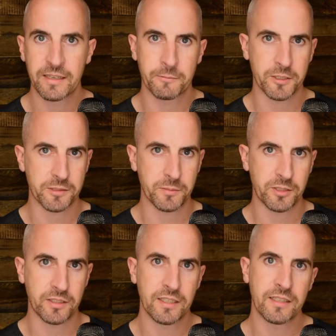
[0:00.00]
What's
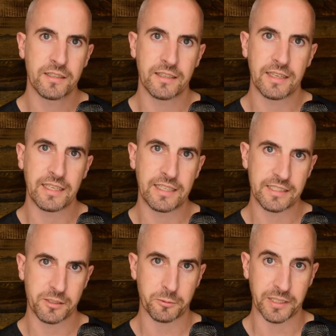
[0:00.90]
more, in
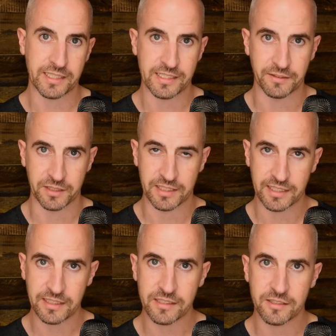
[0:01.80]
his
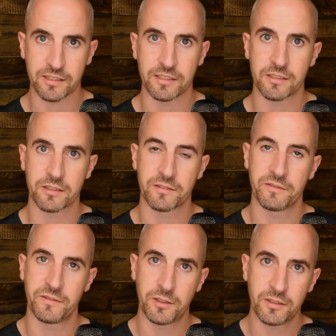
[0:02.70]
2017 study, Dr.
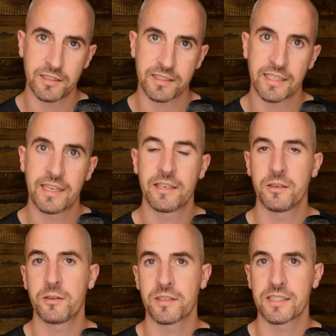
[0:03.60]
Folland
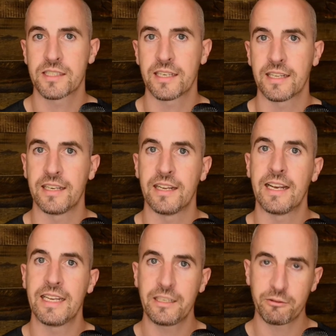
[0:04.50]
noticed that an
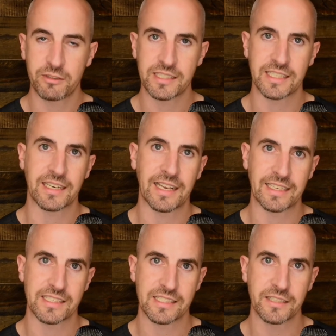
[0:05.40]
increase in
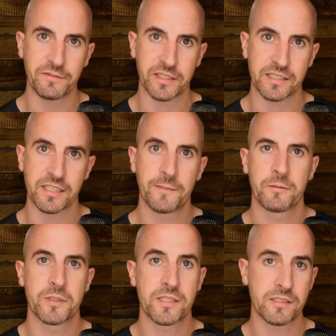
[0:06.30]
leg stiffness
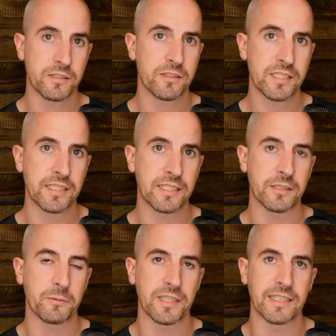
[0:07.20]
was
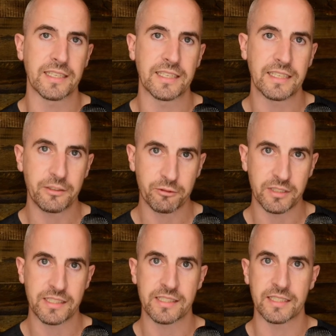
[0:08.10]
associated with an
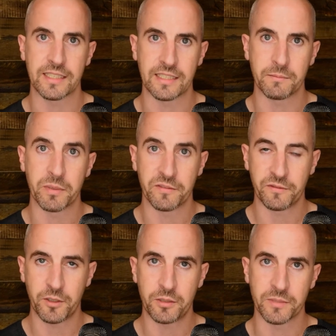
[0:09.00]
increase in
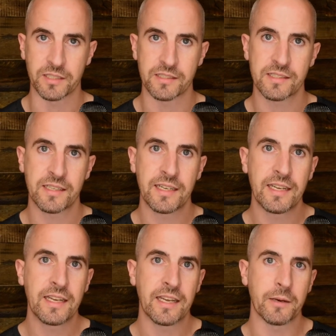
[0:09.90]
performance.
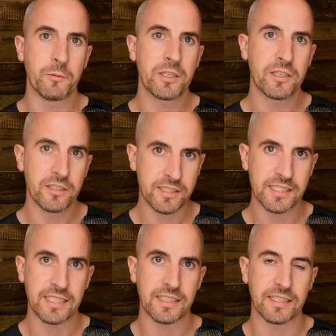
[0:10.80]
And we could
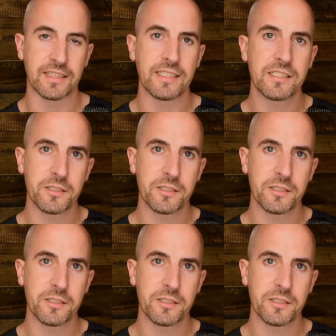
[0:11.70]
say that these